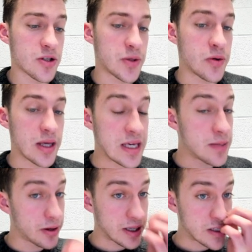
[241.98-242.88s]
but
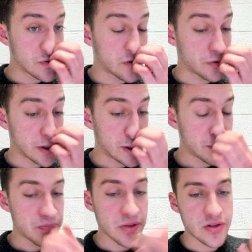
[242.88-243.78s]
email is for free,
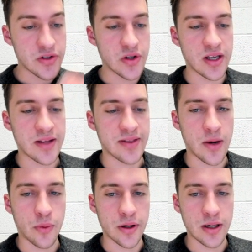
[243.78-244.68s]
so you can get
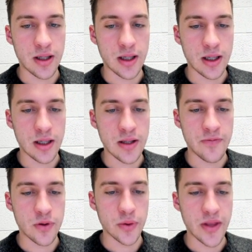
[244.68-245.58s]
that one
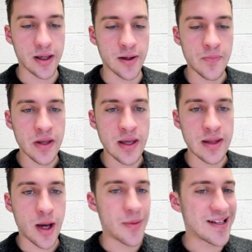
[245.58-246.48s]
if you would like.
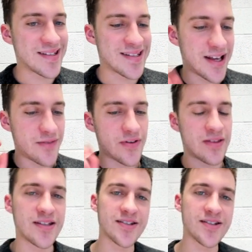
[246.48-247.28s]
Now I'm going to hit Save, and this